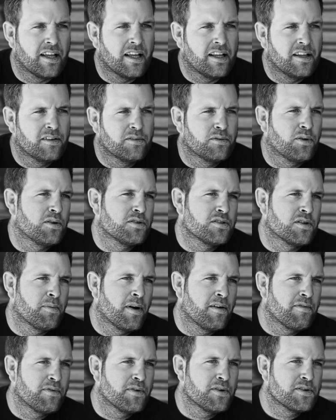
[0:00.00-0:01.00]
and also
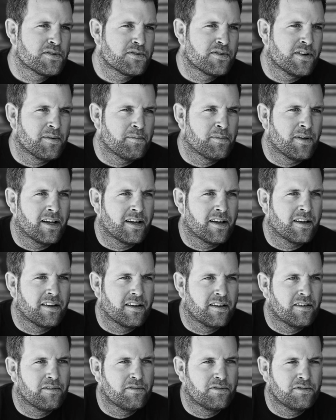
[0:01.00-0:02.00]
my first trip like
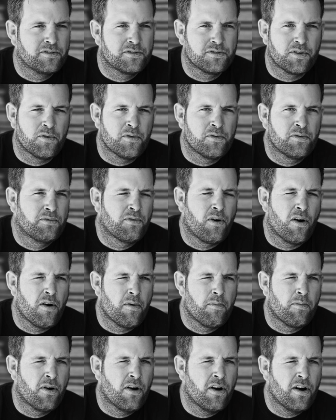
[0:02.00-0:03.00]
so far
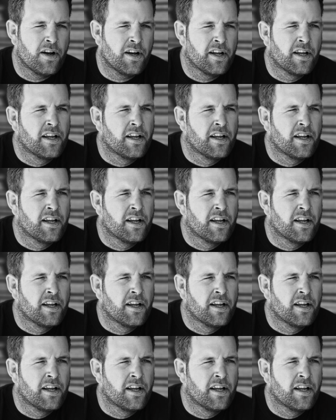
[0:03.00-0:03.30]
abroad.